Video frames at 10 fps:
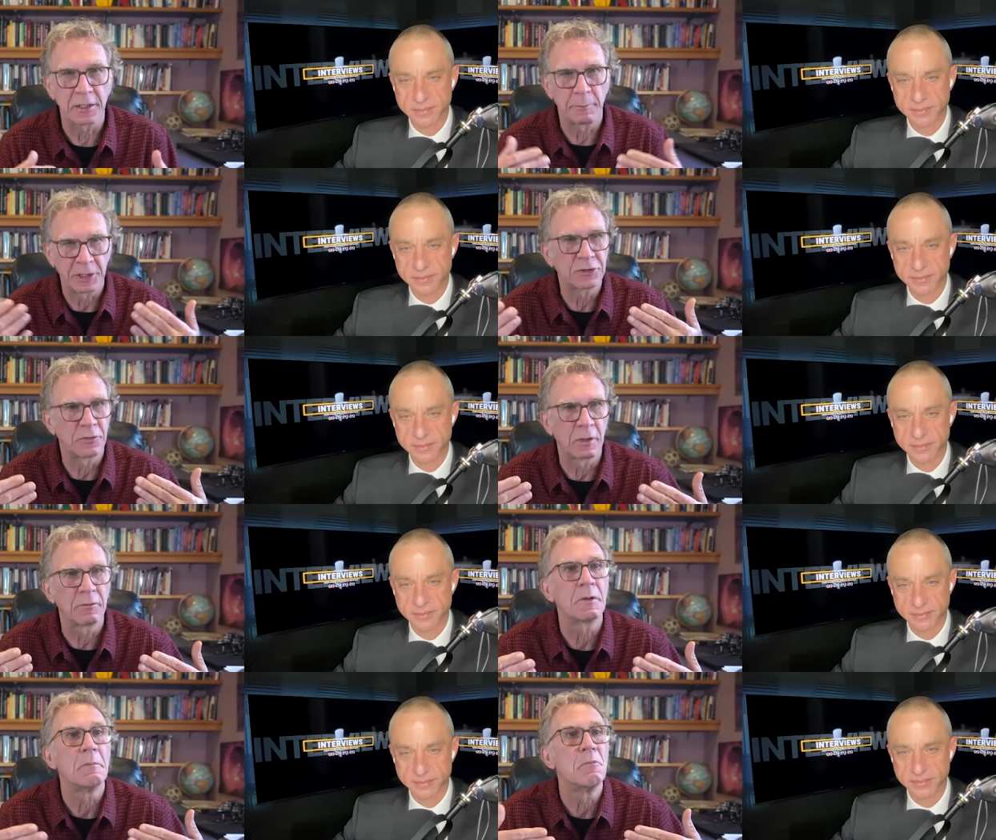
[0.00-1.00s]
Speaker 1: to measure the
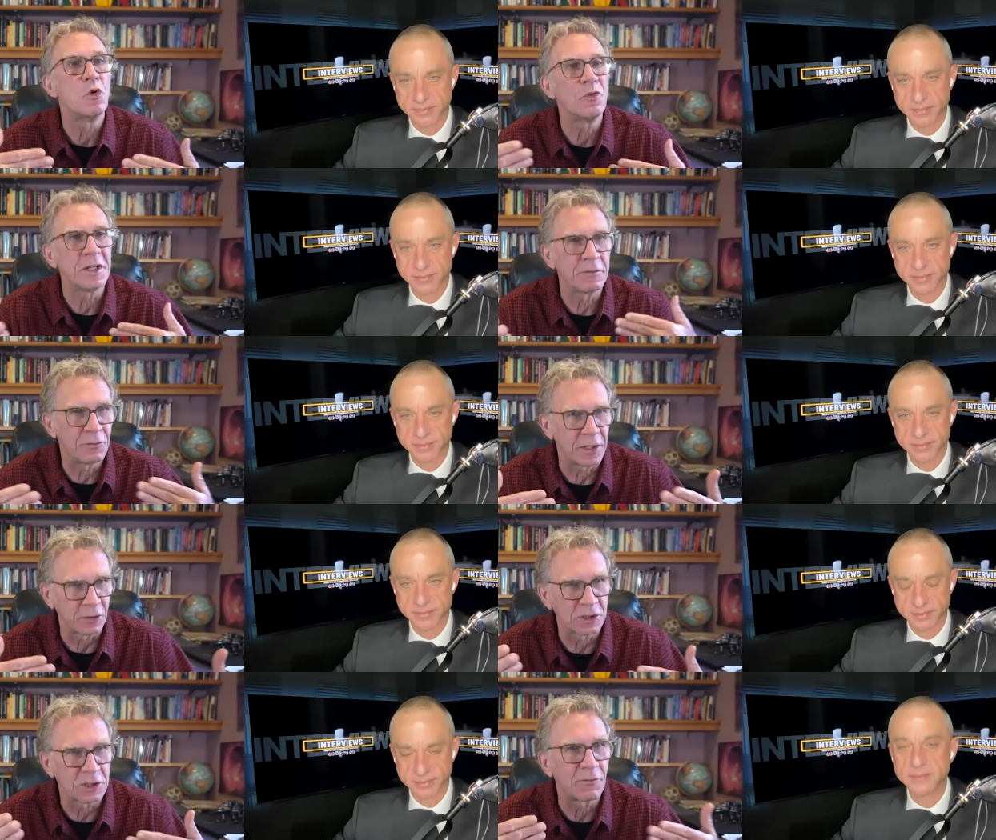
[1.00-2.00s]
the moving
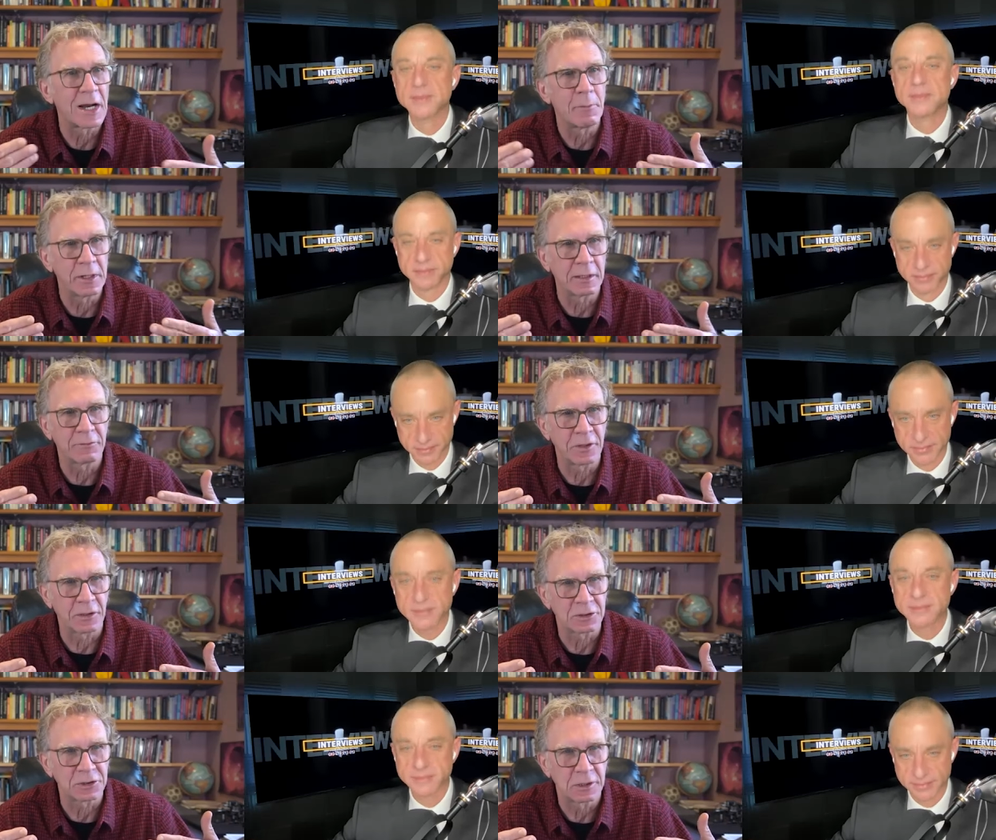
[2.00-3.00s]
fields, the vibrating
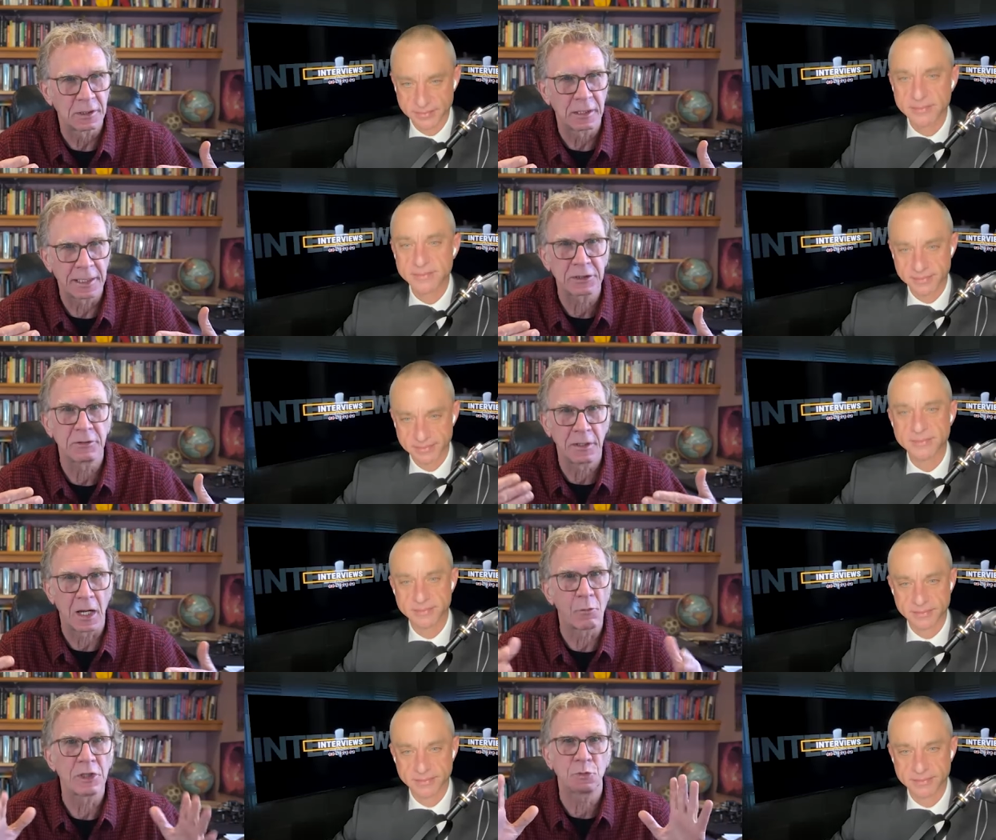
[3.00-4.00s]
fields, and that's
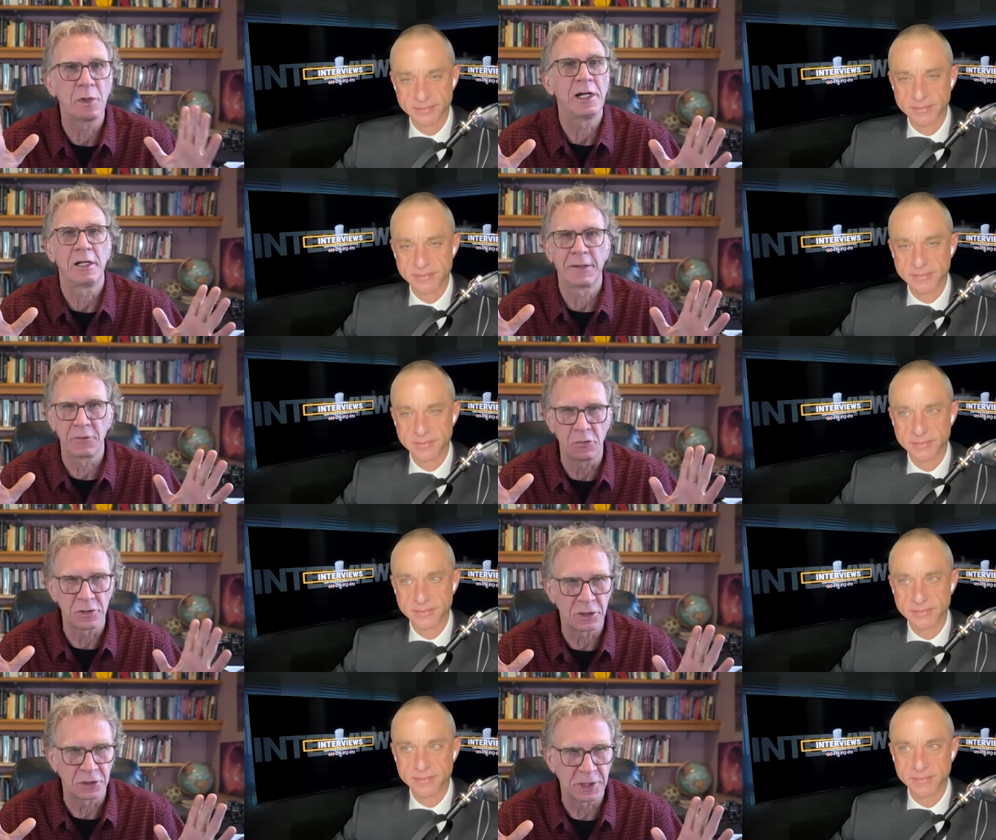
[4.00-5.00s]
different. I wish we didn't have to do
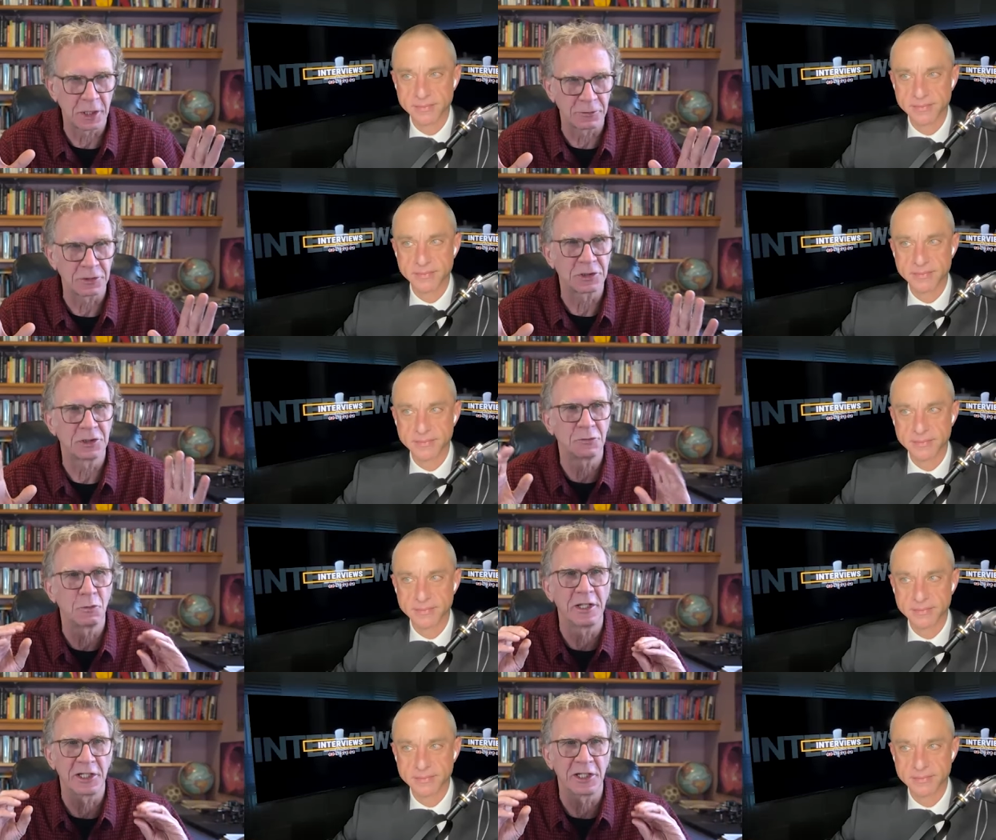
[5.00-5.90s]
this ourselves. This is really